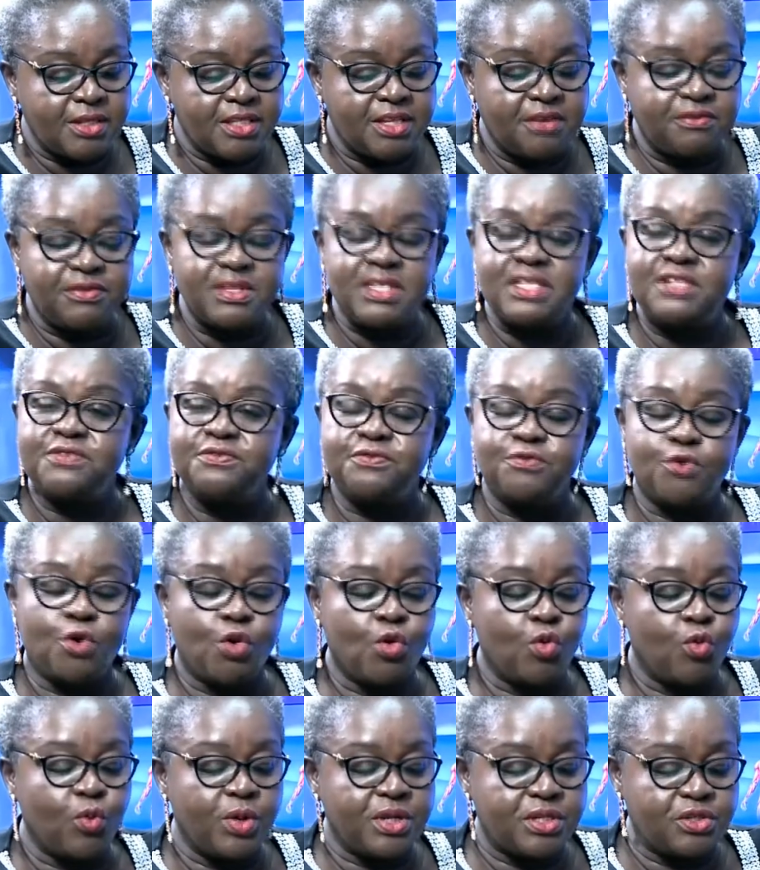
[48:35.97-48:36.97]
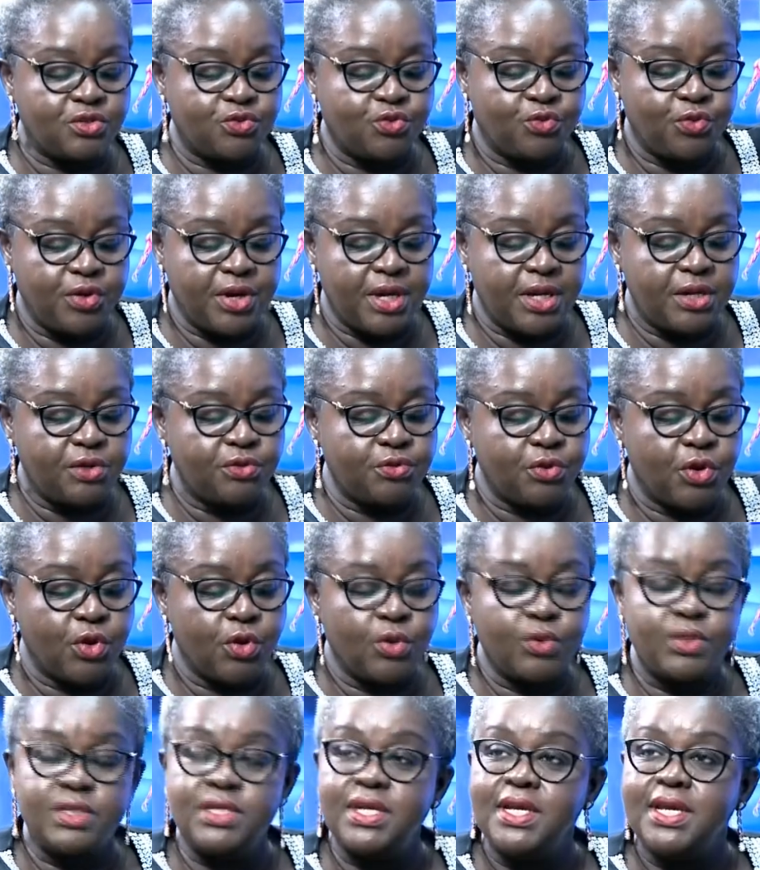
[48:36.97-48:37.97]
74 West Green
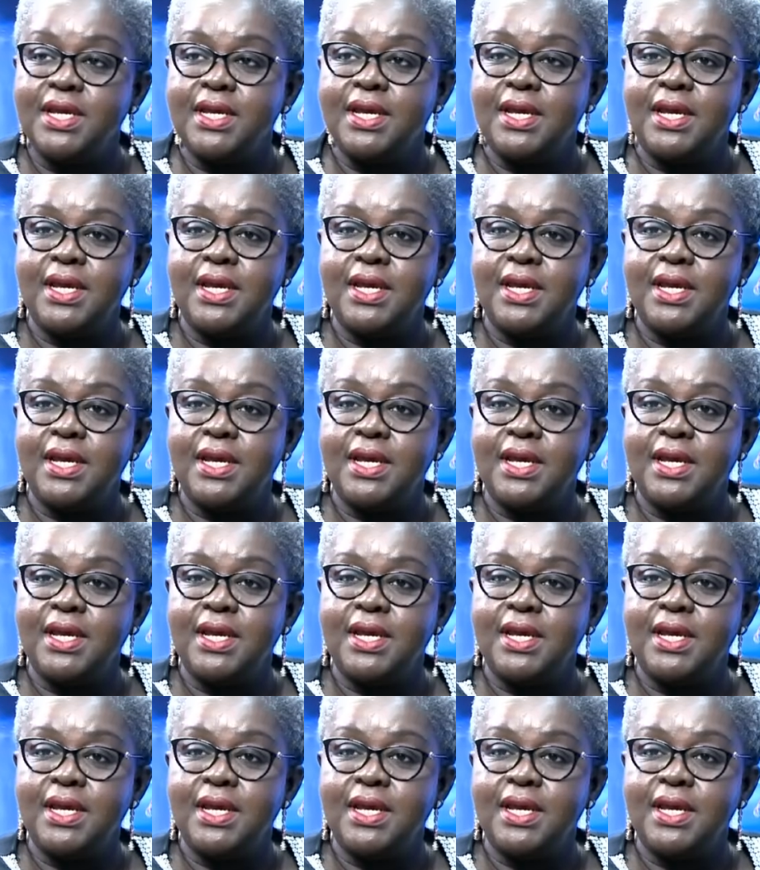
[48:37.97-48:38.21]
Road,